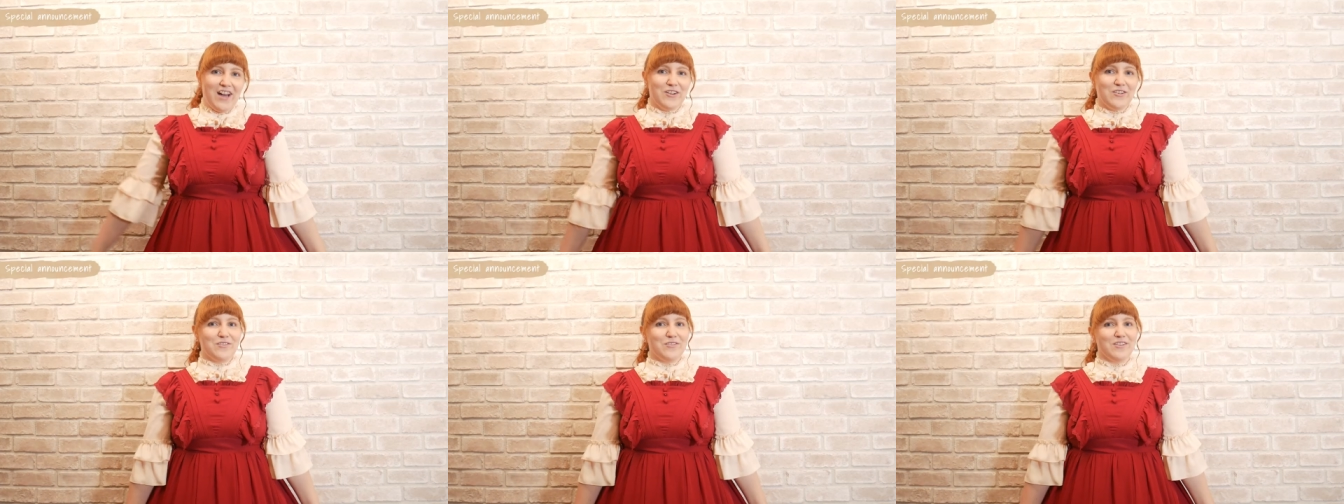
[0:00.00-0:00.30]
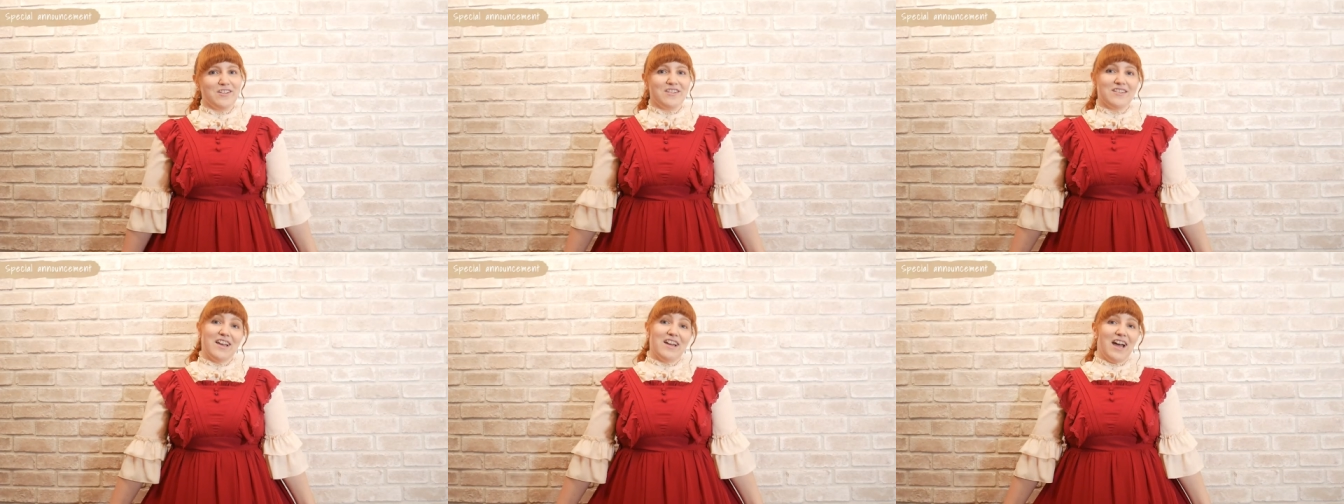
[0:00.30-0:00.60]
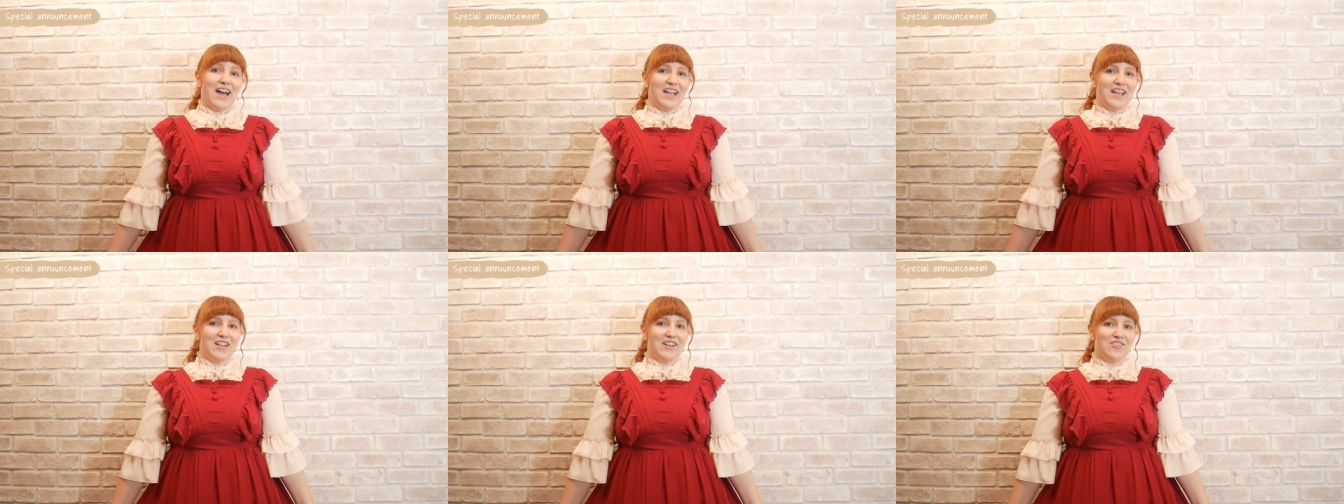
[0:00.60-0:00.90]
outfits
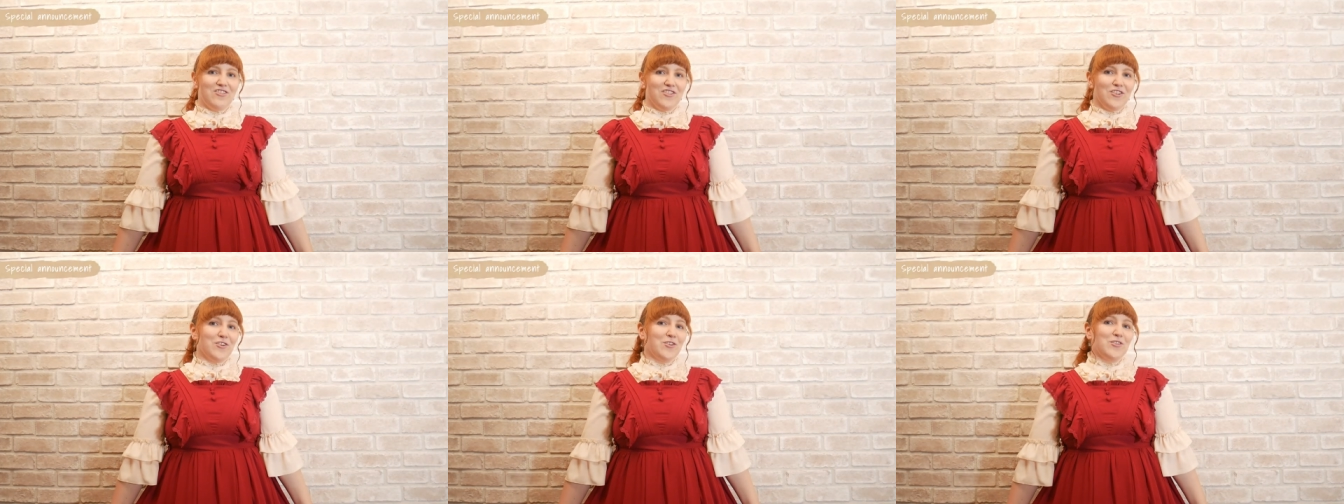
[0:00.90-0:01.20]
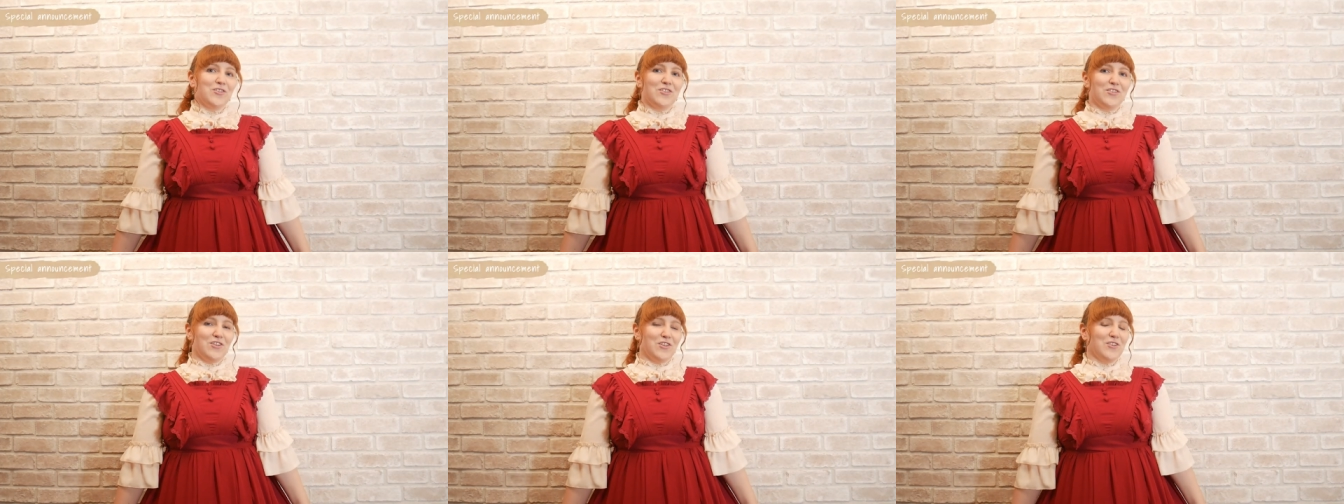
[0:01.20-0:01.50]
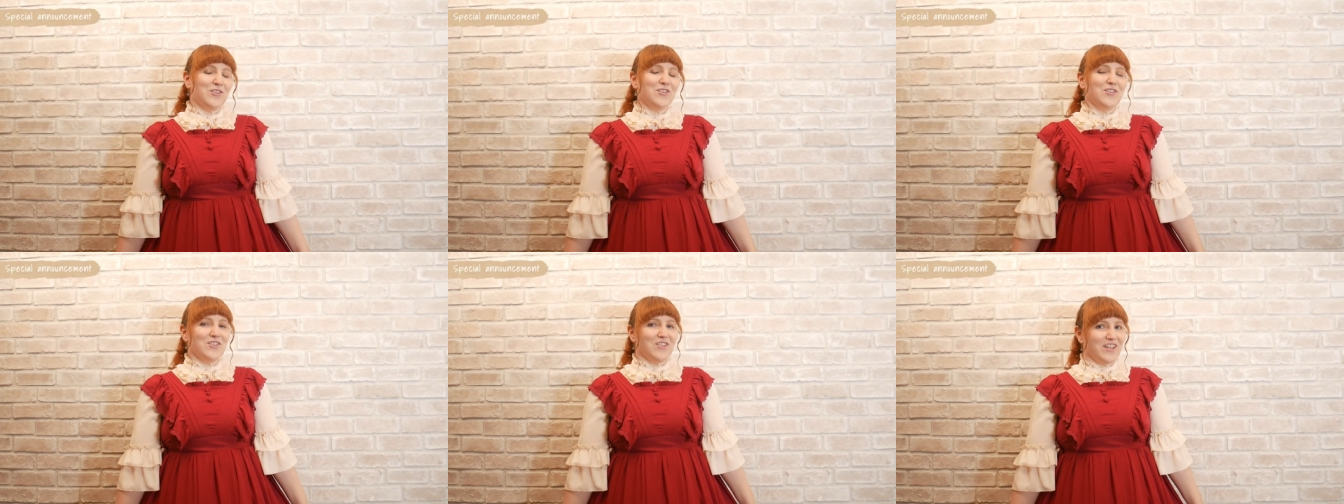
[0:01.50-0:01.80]
I showed
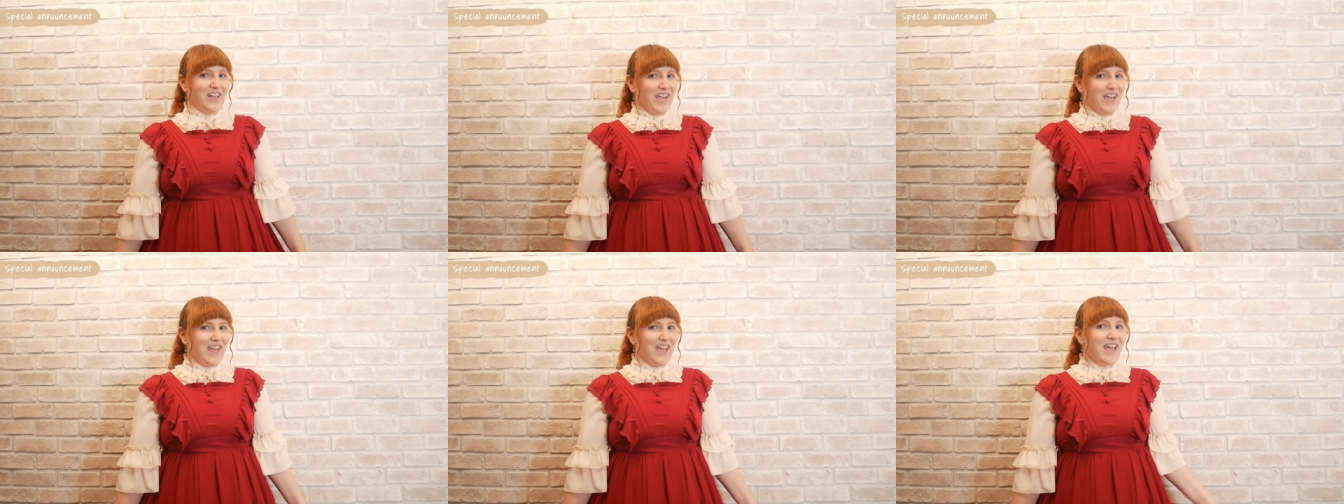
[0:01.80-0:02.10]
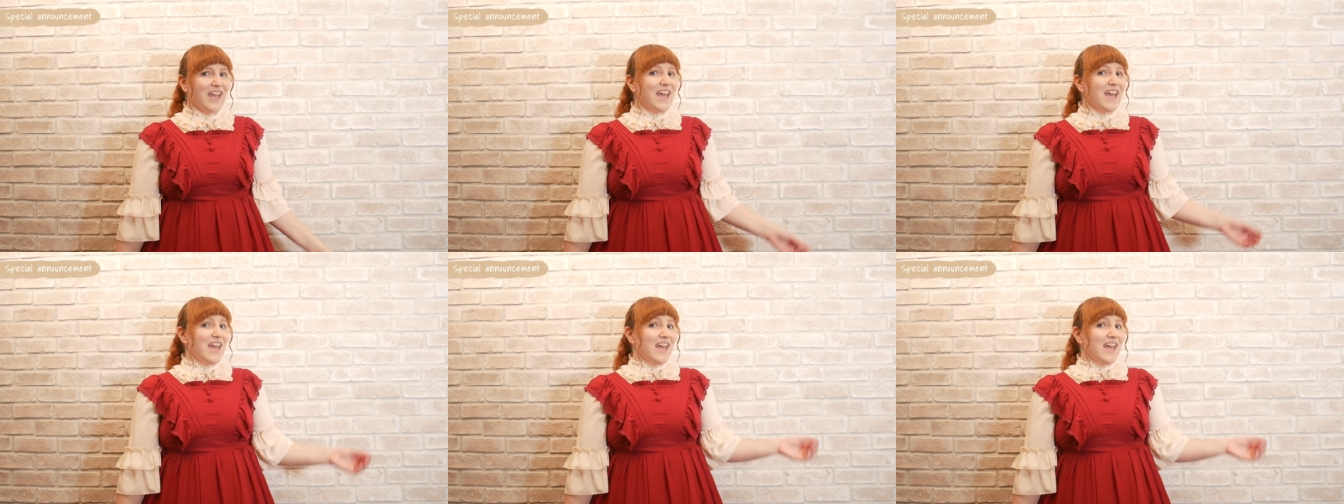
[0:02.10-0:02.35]
you today.